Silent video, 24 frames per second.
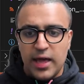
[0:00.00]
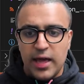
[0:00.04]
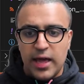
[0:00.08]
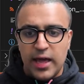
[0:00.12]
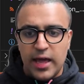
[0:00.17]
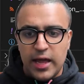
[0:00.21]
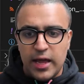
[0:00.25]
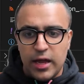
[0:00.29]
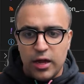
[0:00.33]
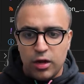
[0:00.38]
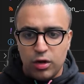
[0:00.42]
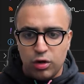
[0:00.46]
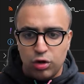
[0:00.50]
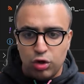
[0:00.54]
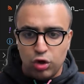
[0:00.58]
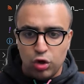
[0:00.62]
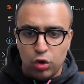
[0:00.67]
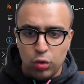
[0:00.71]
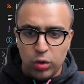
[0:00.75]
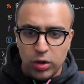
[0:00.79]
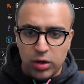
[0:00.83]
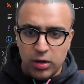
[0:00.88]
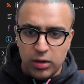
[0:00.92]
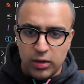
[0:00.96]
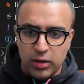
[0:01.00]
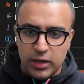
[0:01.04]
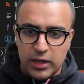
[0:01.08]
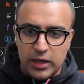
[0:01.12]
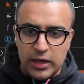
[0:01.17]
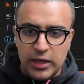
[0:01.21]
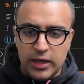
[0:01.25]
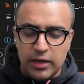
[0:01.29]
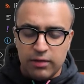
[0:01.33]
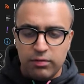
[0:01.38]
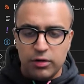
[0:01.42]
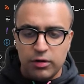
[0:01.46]
a total
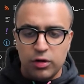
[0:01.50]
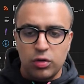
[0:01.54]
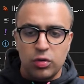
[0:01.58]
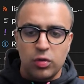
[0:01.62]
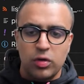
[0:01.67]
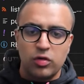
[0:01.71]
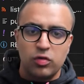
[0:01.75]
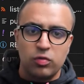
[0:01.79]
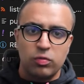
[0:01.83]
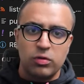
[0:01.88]
key given to us,